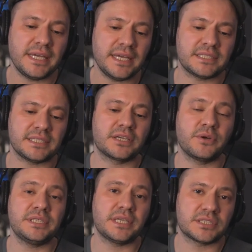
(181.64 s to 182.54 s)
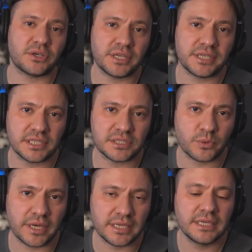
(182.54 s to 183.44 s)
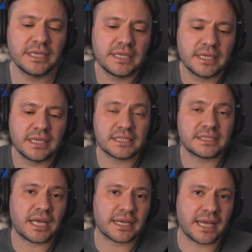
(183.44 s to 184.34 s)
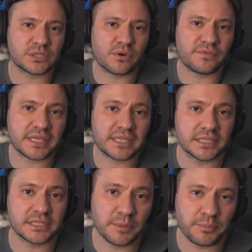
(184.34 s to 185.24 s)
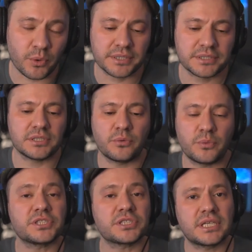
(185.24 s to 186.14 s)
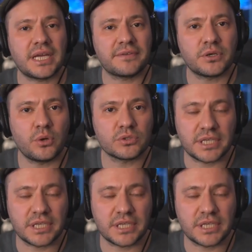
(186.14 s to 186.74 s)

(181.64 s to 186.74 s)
is increasing its earnings this way, the stock has to reflect it at some point. So we're just going to have to hold